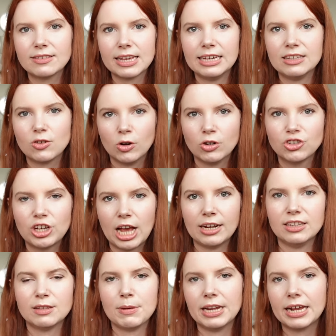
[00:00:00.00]
that he's got
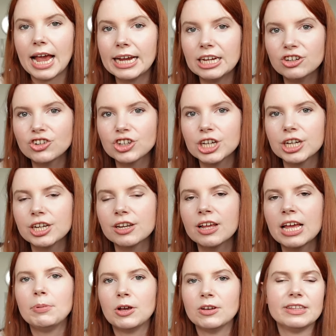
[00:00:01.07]
Shannon's
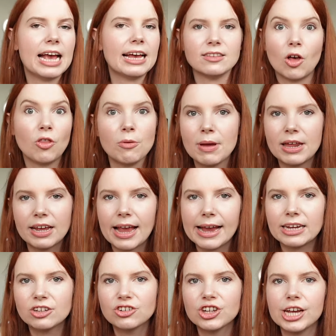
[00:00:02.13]
medication because he has other
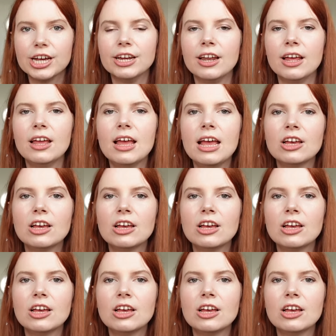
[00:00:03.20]
medication.